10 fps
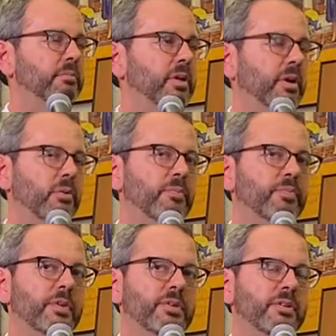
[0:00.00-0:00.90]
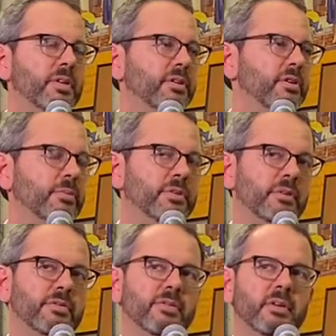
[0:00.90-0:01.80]
you know, just in terms of
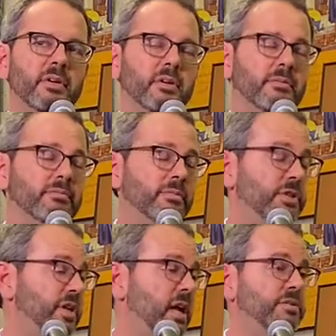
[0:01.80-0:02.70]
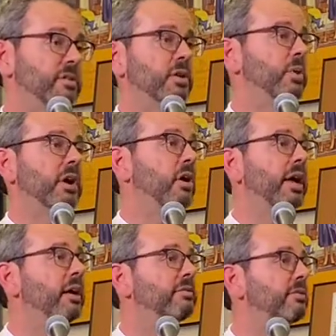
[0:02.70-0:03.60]
the challenges that we all
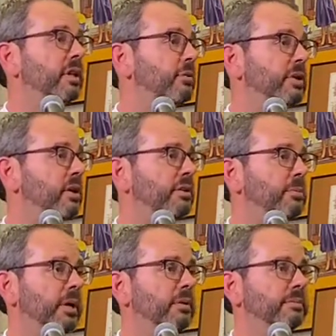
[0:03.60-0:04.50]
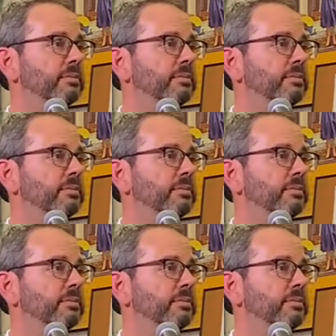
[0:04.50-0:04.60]
have, like we talked about.